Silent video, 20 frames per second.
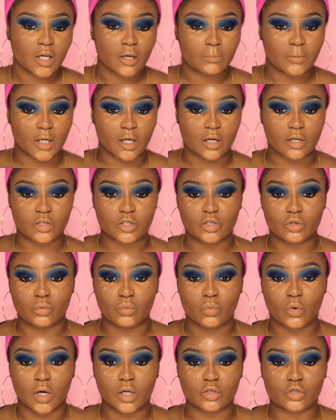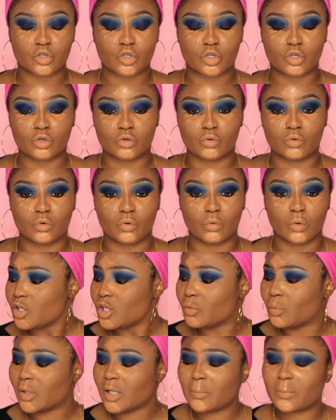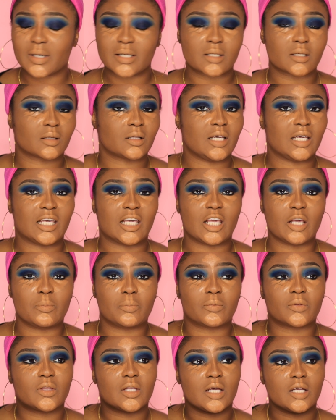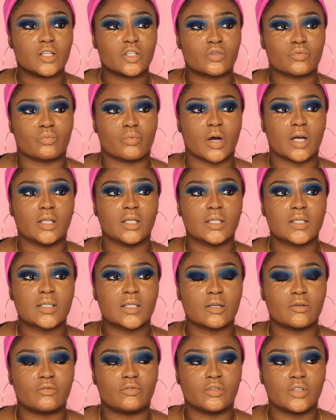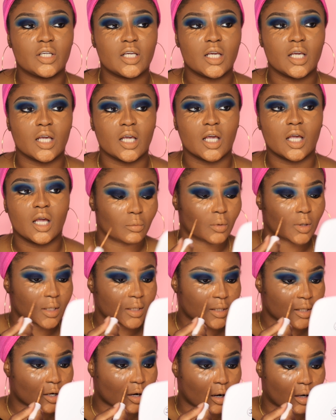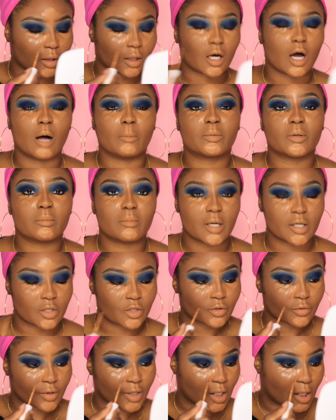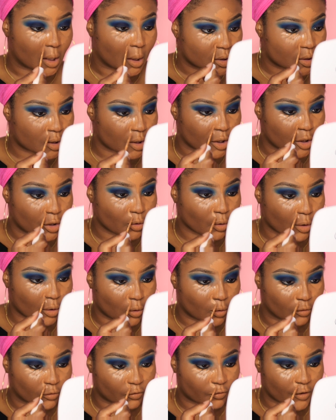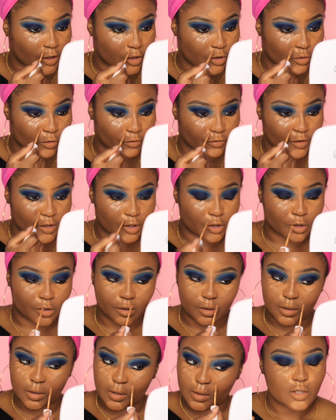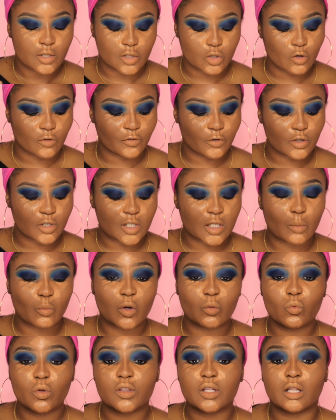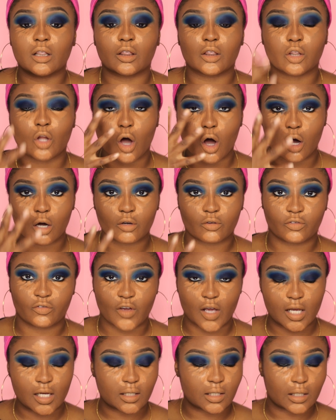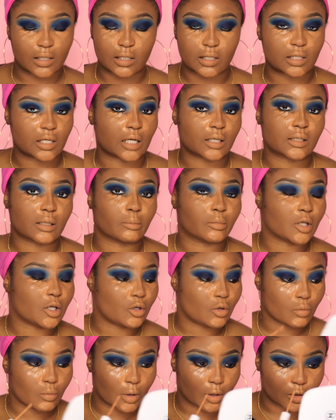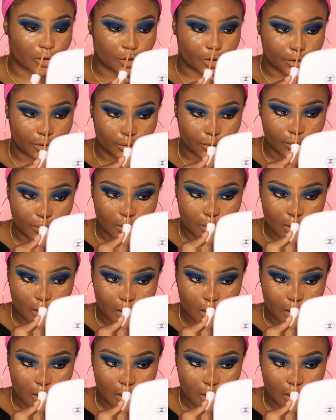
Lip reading: because you want to basically keep things relatively, what is it called? Complementary to your own facial features. So if you're someone with a long face, this is not something you want to do.